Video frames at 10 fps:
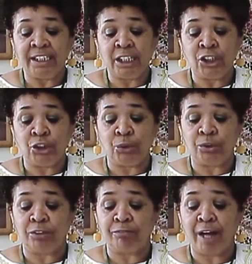
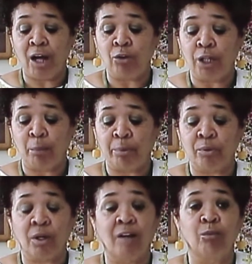issued the file number
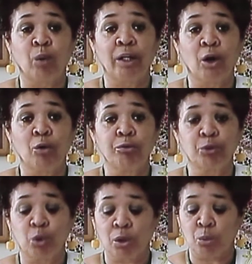of
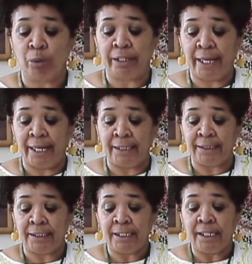10418
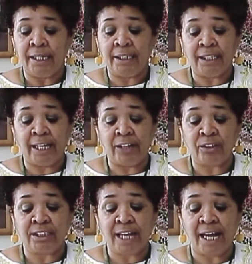and a
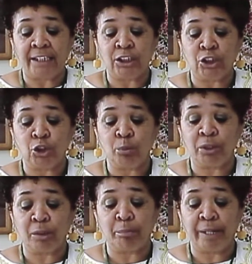letter signed Consumer
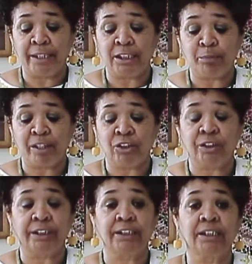Complaint
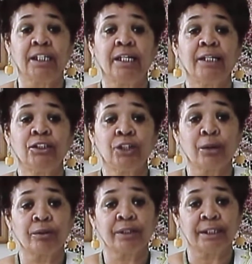Specialist
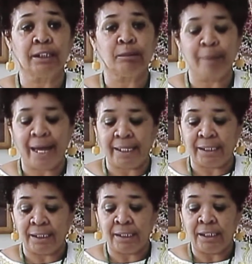Geraldine
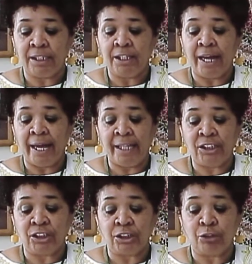Mackey,
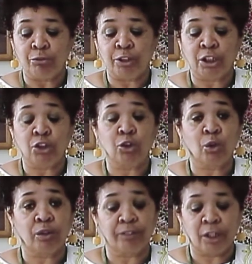agent for the
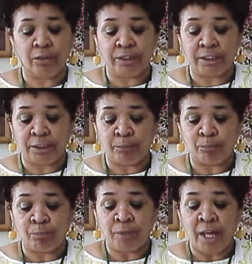Controller of Currency.
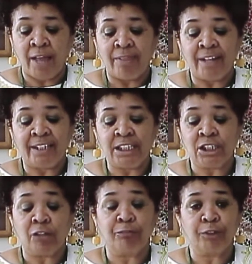That this
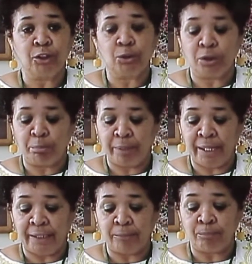official
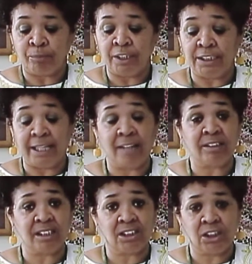complaint is now
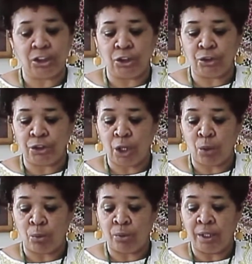16 years old